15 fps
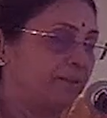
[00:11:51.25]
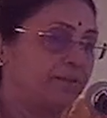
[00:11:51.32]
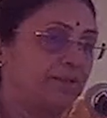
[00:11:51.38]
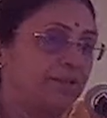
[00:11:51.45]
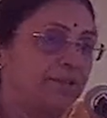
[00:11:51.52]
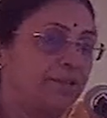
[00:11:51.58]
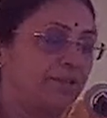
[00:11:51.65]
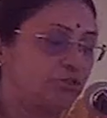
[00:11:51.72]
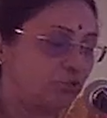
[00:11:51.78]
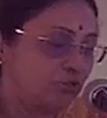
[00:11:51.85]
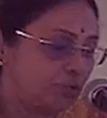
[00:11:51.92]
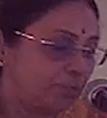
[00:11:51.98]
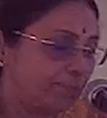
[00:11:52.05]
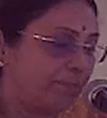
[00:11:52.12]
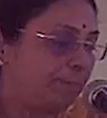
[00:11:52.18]
dedicated
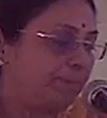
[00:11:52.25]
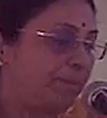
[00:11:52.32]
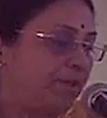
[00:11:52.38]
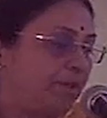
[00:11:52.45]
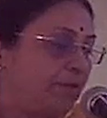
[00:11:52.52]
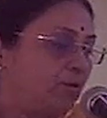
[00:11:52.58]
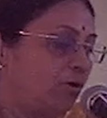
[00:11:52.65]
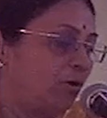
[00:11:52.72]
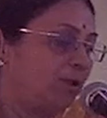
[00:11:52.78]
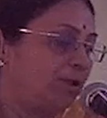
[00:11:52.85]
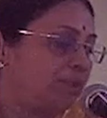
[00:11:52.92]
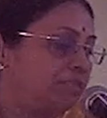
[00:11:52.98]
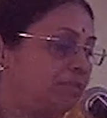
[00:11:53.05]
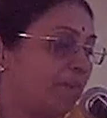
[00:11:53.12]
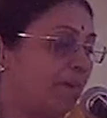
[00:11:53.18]
to the public, called
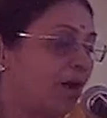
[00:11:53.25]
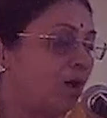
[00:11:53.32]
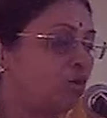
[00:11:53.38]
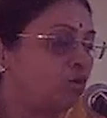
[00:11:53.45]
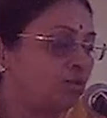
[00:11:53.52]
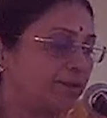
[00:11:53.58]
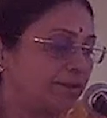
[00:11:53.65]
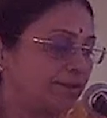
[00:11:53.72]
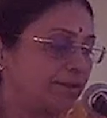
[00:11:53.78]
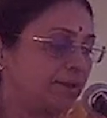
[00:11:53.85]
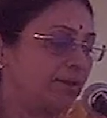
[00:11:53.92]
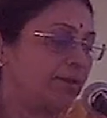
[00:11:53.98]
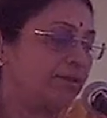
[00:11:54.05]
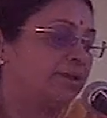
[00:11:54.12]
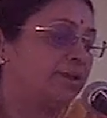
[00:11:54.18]
as Manusha
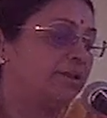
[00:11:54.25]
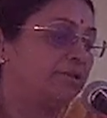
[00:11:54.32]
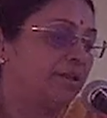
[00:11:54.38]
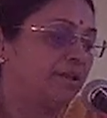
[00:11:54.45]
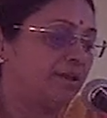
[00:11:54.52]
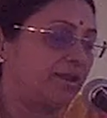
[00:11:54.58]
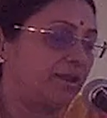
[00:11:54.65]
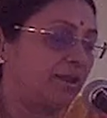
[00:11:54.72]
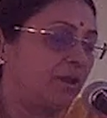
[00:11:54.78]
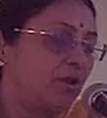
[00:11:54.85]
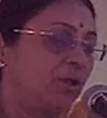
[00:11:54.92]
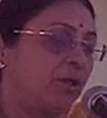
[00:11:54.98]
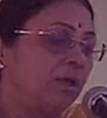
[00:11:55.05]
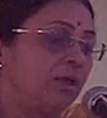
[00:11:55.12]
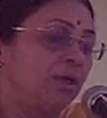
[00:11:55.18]
Nagara, Yajna Nagara,